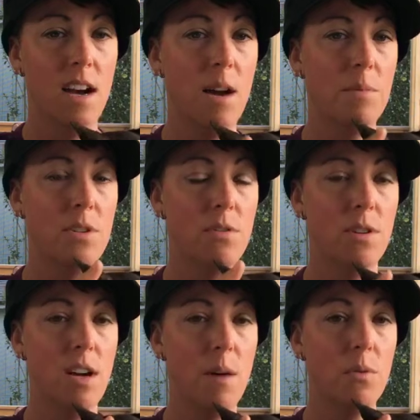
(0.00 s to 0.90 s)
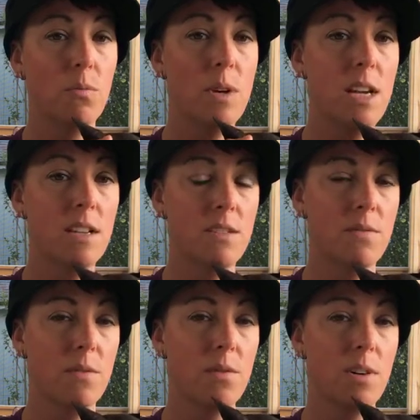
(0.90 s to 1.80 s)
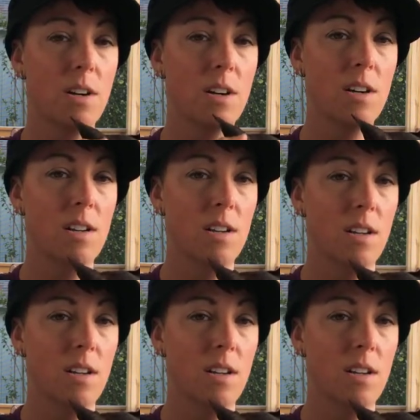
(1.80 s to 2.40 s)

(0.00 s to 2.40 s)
up to a couple weeks for